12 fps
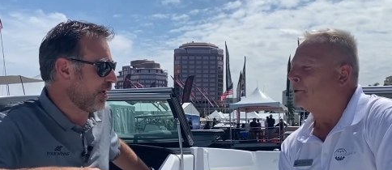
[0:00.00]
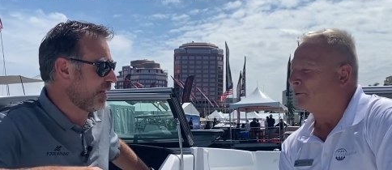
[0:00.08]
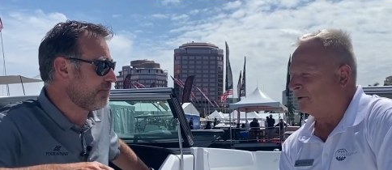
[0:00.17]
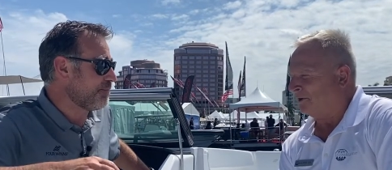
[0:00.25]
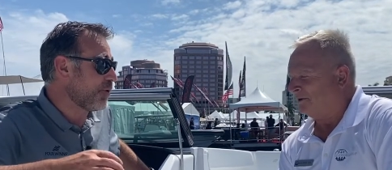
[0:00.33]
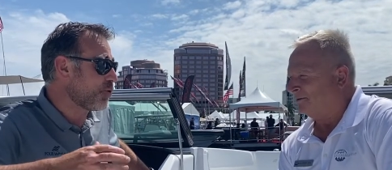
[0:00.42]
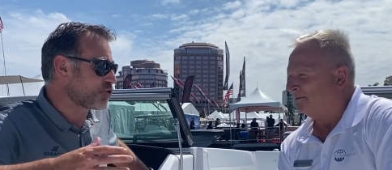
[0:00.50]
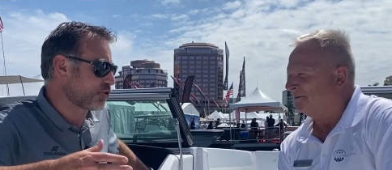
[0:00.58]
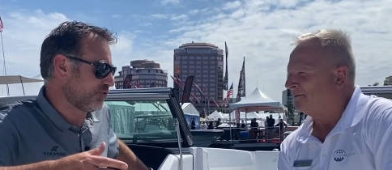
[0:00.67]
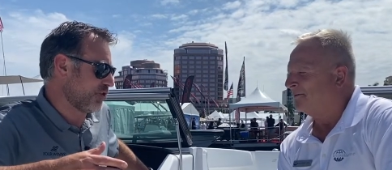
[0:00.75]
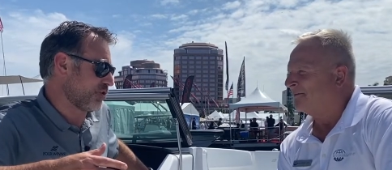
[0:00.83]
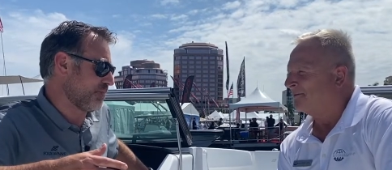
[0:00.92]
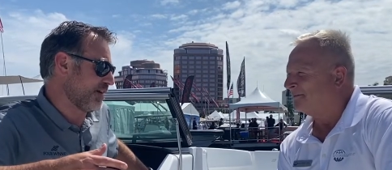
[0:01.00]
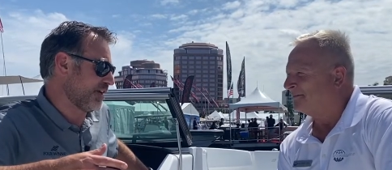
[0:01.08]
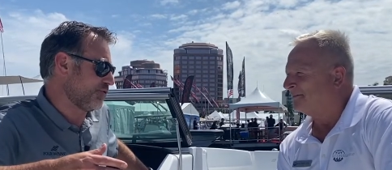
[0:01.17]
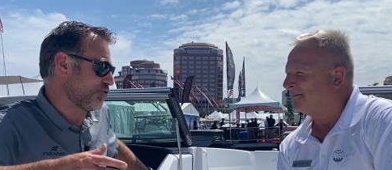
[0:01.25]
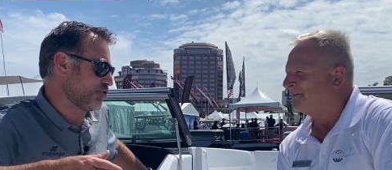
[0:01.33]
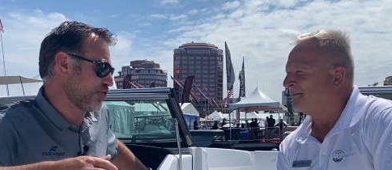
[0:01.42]
Speaker 1: And okay. most of our
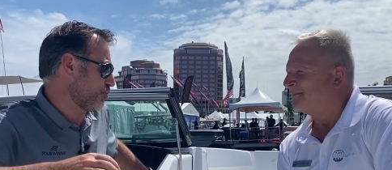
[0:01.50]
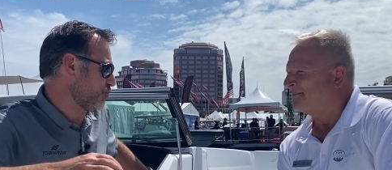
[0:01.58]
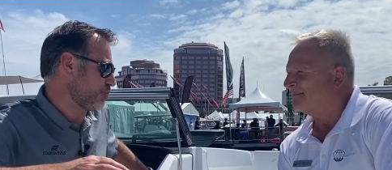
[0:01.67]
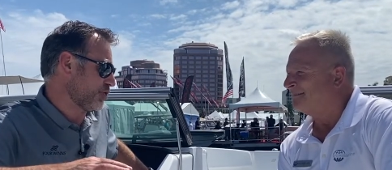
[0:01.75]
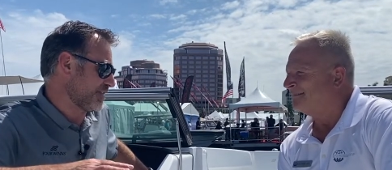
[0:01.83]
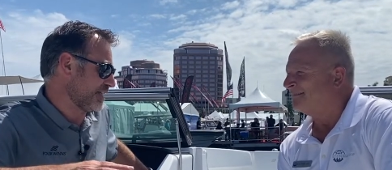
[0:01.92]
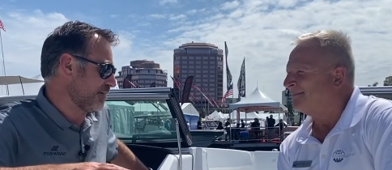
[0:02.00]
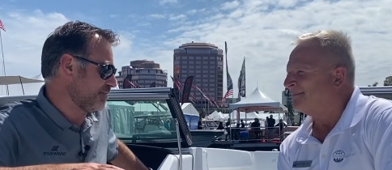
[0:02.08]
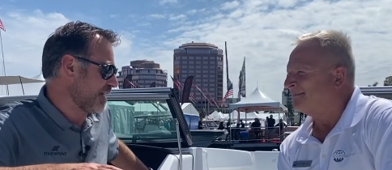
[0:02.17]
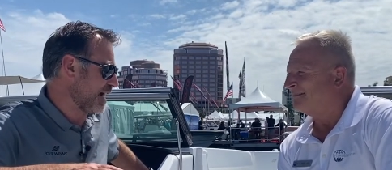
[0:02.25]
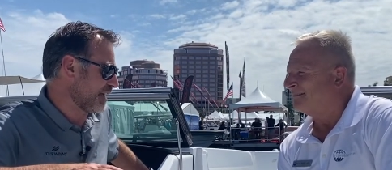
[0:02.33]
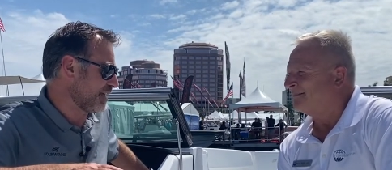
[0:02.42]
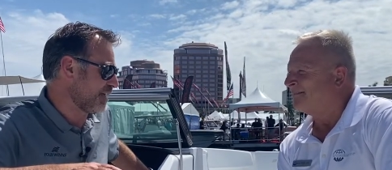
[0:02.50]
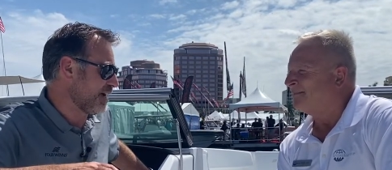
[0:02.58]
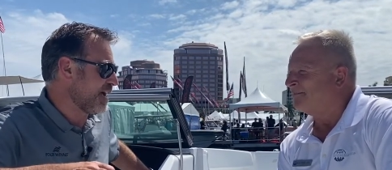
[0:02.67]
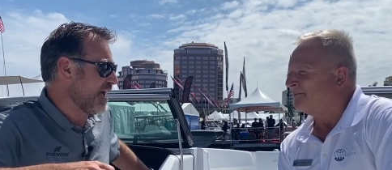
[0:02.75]
competitors just use the same deck